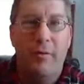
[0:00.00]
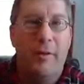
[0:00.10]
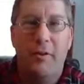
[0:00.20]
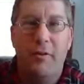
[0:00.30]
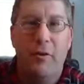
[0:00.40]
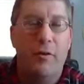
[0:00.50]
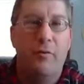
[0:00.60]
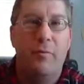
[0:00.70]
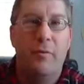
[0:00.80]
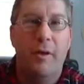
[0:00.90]

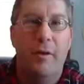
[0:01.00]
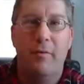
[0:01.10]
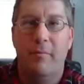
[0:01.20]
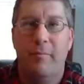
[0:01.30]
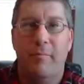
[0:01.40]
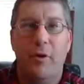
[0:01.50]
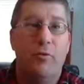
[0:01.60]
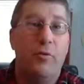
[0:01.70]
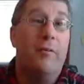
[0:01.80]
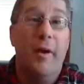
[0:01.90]
You can
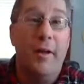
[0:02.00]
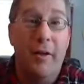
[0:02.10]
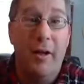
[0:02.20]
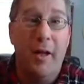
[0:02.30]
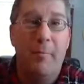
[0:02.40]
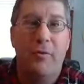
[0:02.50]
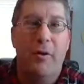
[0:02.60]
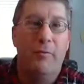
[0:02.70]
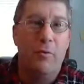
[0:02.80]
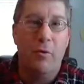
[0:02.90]
try to find it on Amazon,
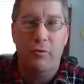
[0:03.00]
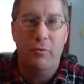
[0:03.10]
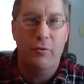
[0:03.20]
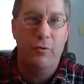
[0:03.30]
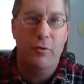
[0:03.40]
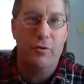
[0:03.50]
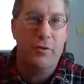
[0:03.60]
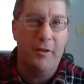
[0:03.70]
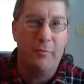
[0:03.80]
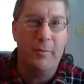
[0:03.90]
of course. Do a search,
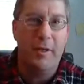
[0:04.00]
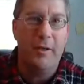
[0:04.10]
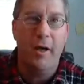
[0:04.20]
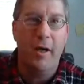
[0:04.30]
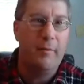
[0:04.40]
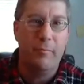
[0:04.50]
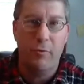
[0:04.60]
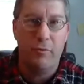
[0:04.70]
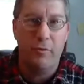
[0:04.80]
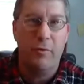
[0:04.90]
Let's Meet God,
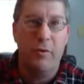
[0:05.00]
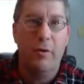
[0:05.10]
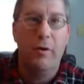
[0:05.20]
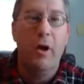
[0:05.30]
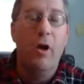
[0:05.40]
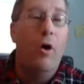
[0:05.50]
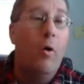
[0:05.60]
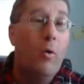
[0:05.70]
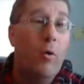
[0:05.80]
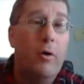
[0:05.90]
Christopher Hearn,
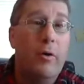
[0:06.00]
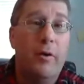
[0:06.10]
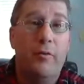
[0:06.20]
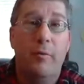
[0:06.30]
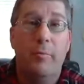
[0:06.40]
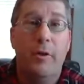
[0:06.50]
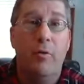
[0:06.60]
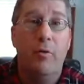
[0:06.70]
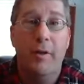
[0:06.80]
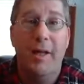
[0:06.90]
or you can simply go
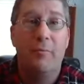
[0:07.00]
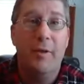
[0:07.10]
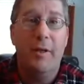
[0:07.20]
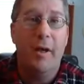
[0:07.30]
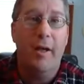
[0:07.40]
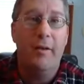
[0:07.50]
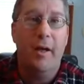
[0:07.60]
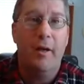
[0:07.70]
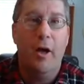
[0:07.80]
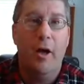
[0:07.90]
to
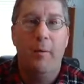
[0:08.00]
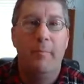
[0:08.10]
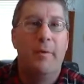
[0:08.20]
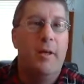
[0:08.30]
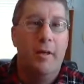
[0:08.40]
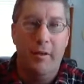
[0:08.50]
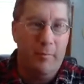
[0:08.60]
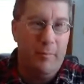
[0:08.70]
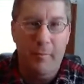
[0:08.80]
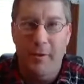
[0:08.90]
letsmeetgod.com.
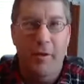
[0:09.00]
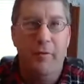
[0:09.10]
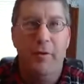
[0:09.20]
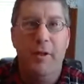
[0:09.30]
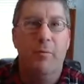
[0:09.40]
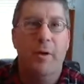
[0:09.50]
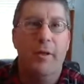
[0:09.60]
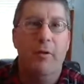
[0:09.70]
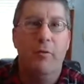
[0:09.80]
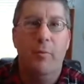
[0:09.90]
You have the link right
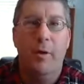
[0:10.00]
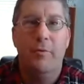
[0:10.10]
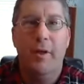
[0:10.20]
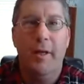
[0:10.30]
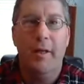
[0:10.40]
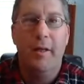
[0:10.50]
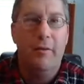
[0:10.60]
there at the website.